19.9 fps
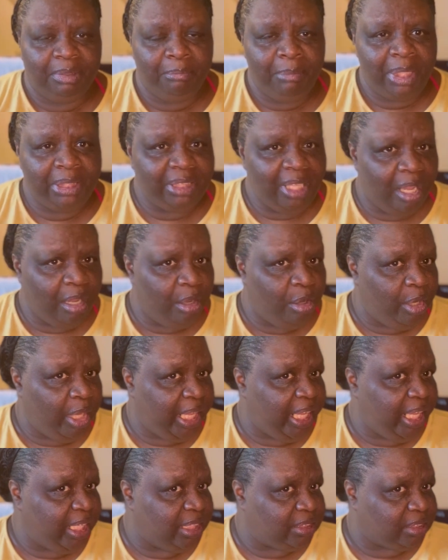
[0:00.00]
My doggone
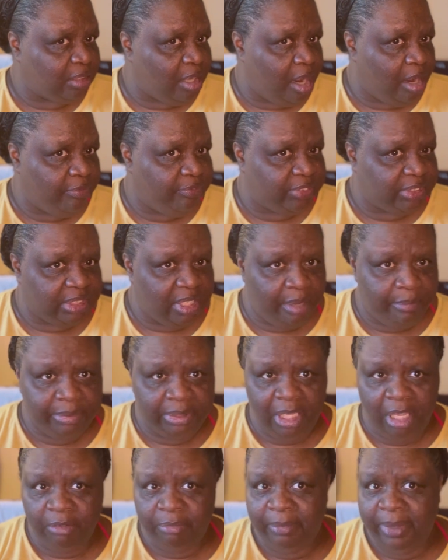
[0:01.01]
head scarf is
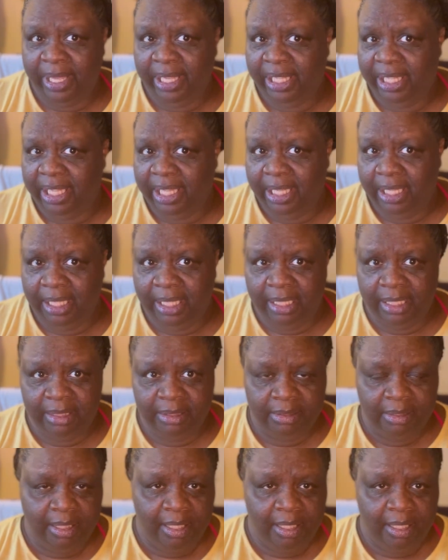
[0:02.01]
coming off my head.